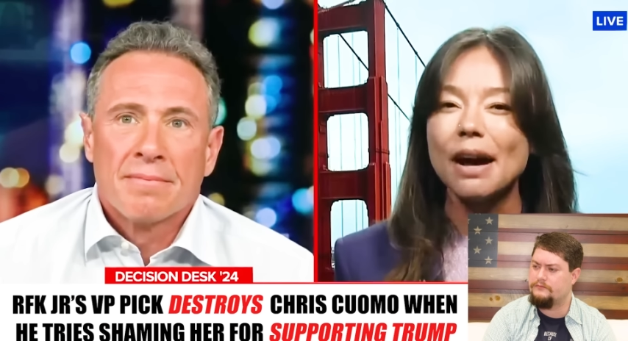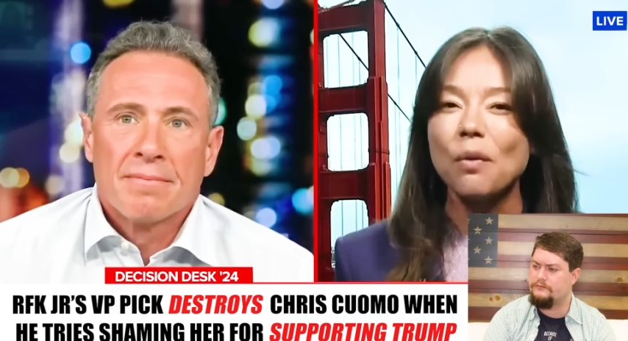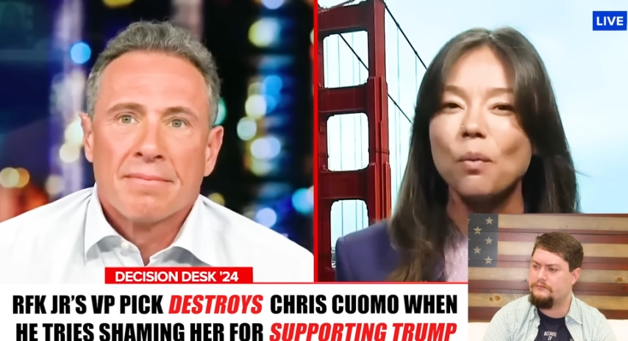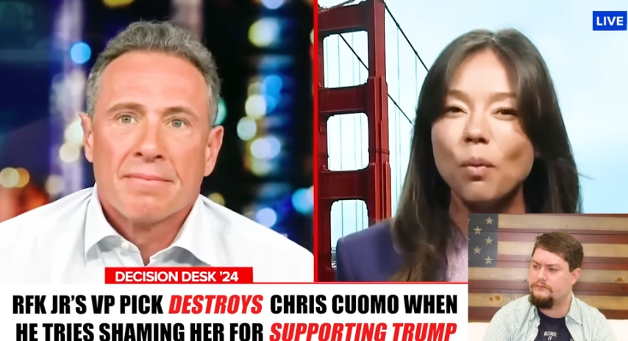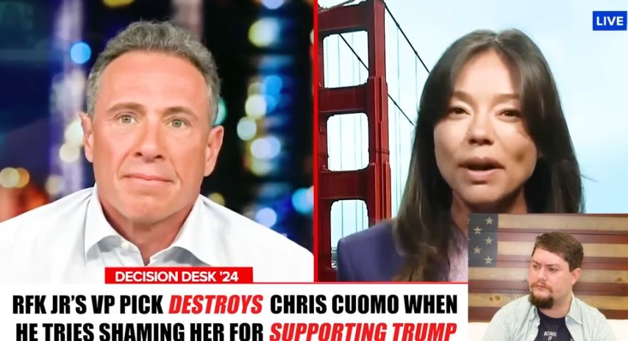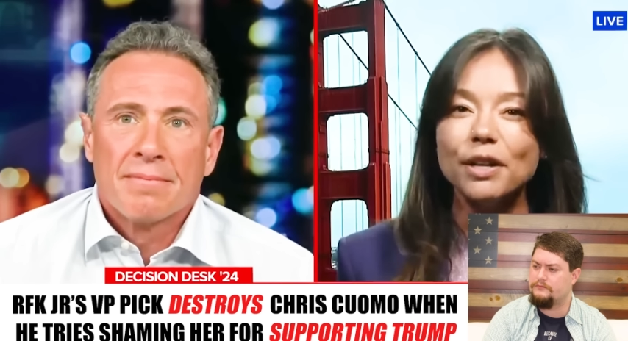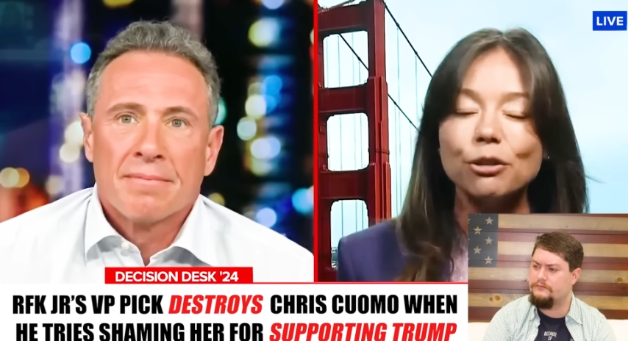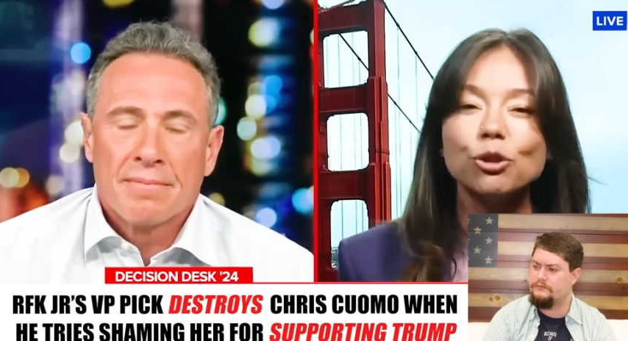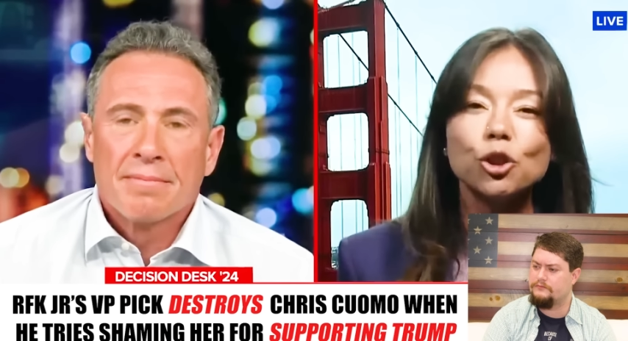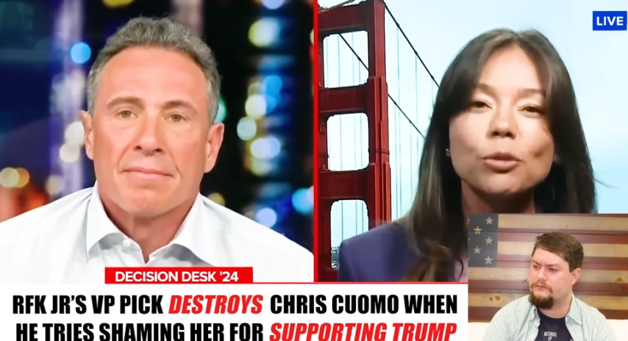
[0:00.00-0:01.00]
Speaker 1: what
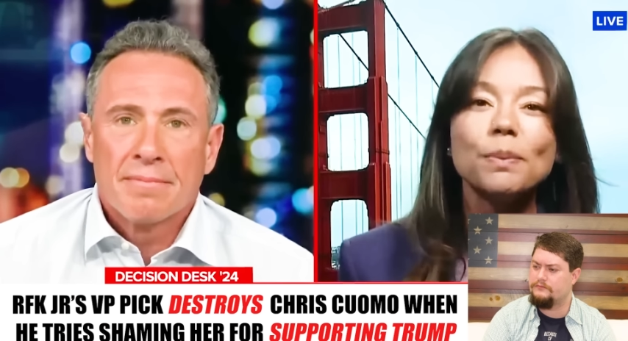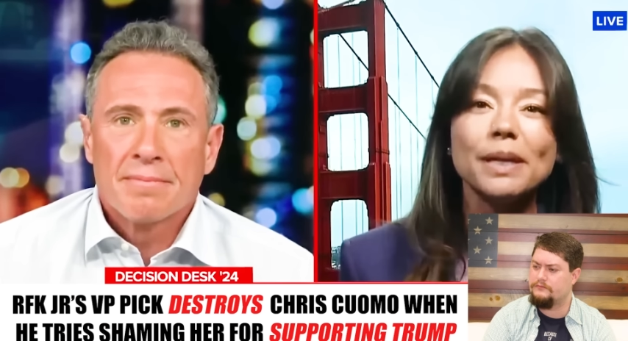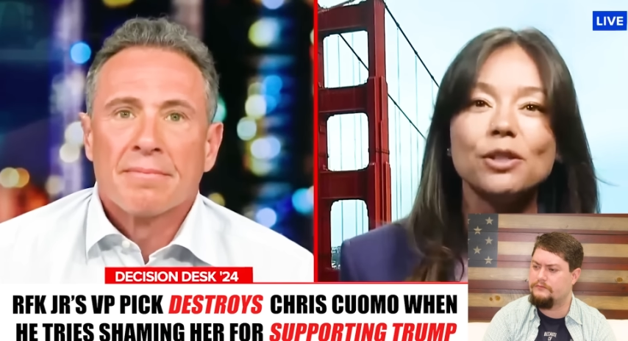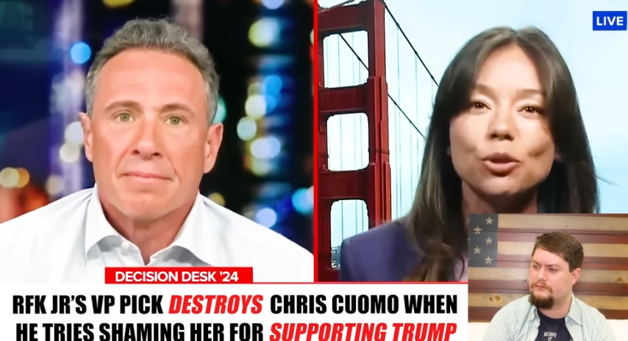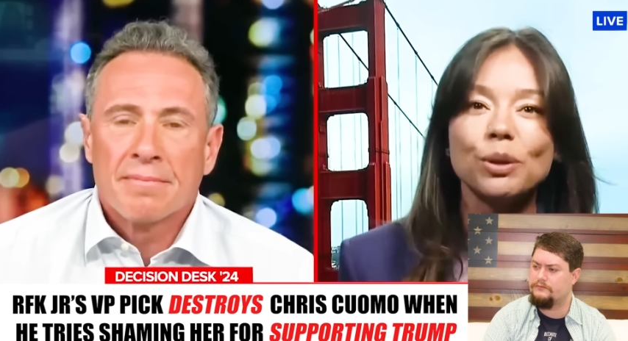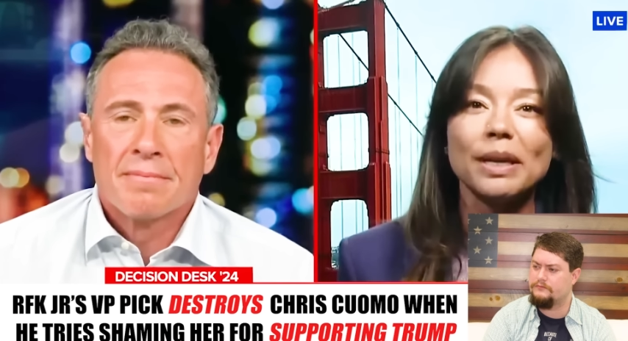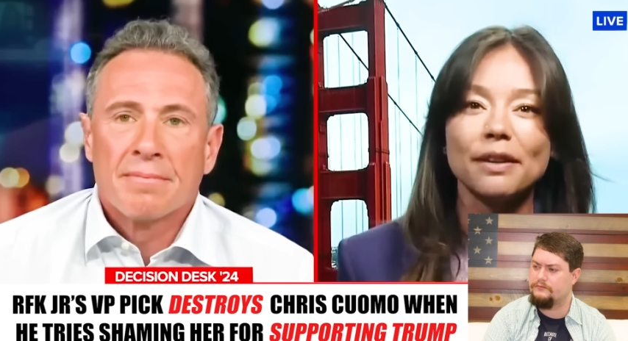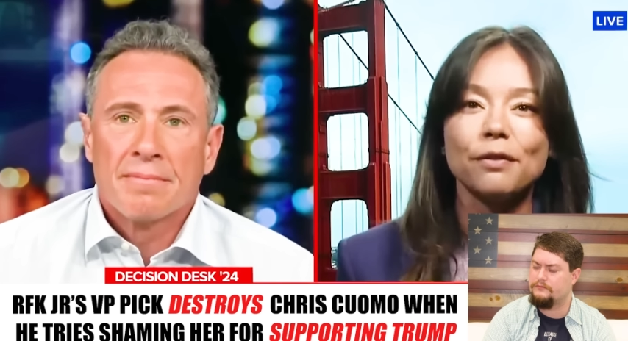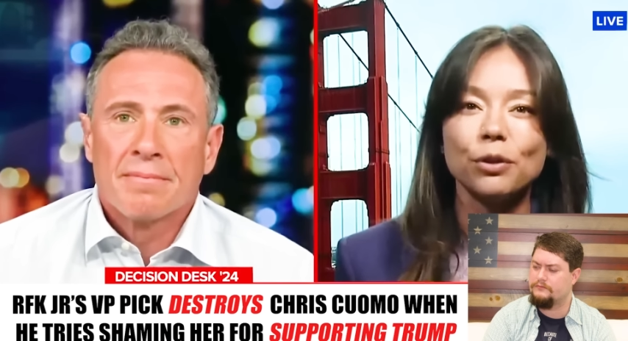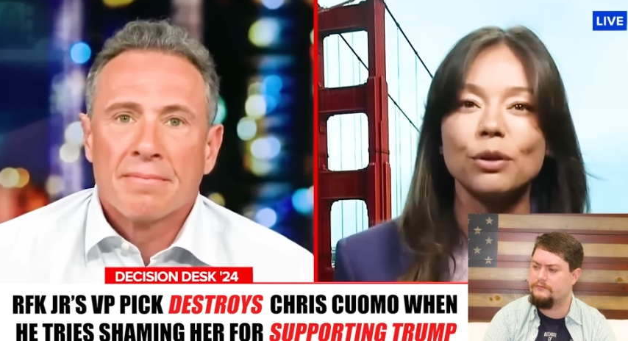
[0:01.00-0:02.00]
you should be doing if you are